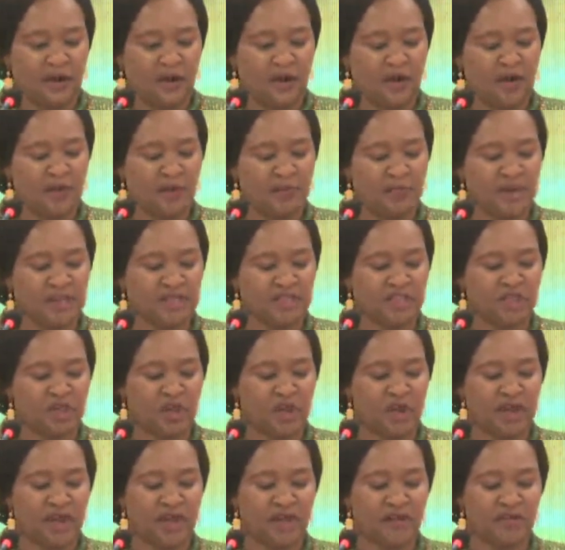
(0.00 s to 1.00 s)
on
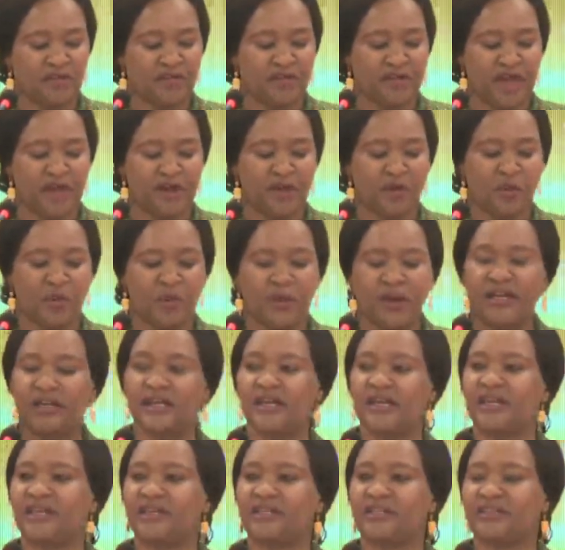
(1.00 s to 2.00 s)
mental health and
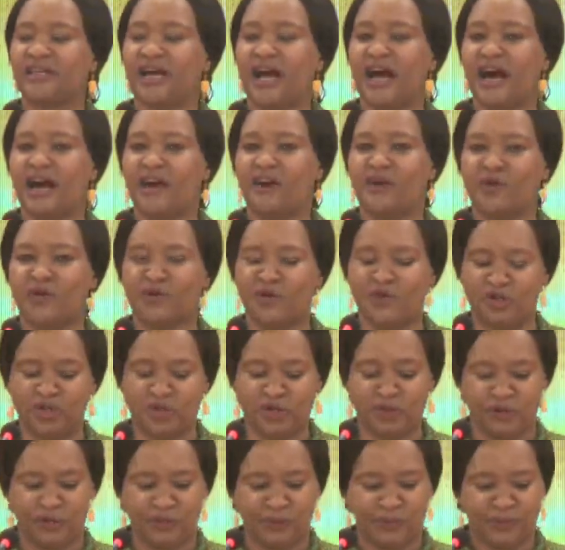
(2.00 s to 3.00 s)
wellness are
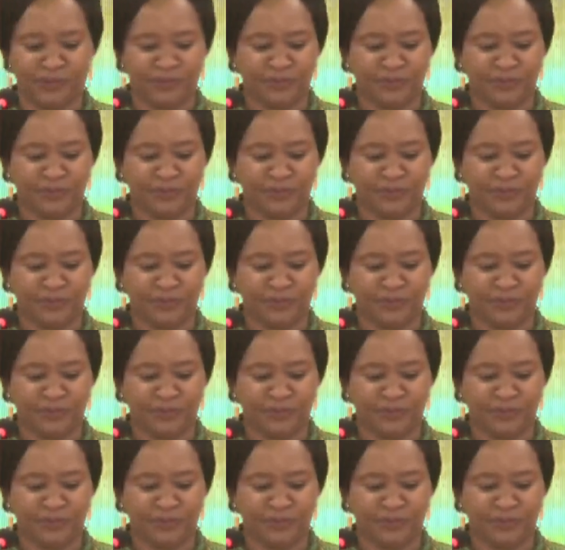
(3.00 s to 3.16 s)
crucial.